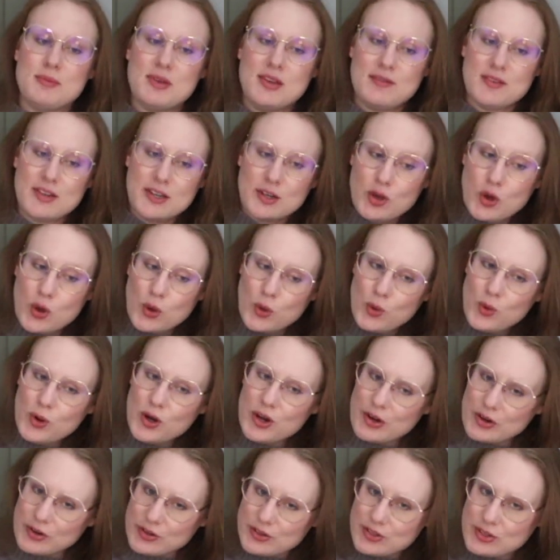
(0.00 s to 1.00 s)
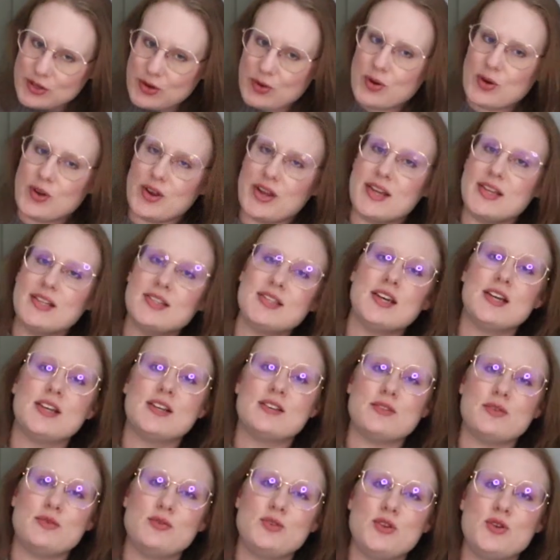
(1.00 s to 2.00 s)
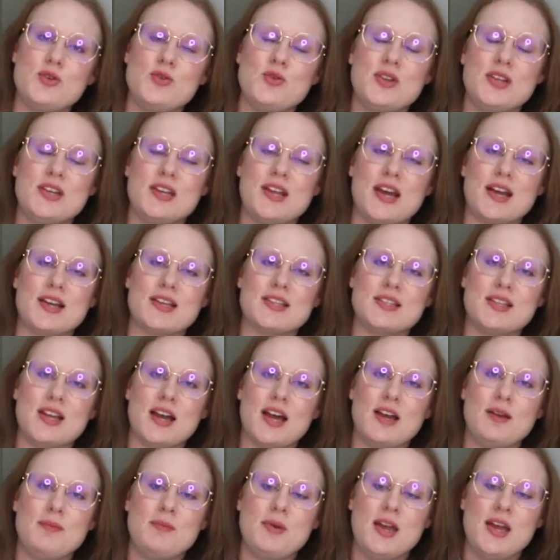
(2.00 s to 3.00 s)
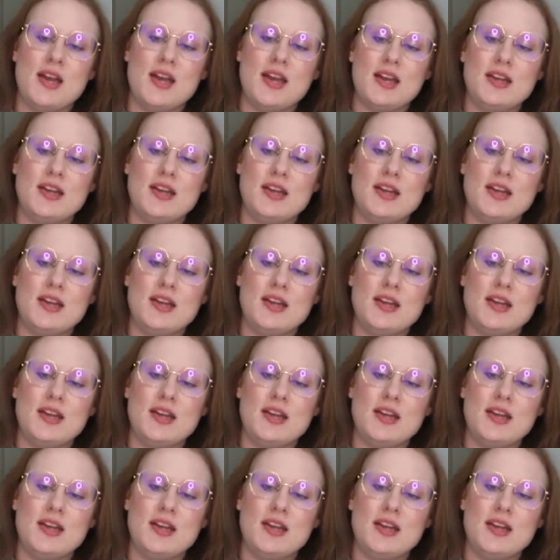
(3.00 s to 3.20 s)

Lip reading: even cooler stories, so tune in next time.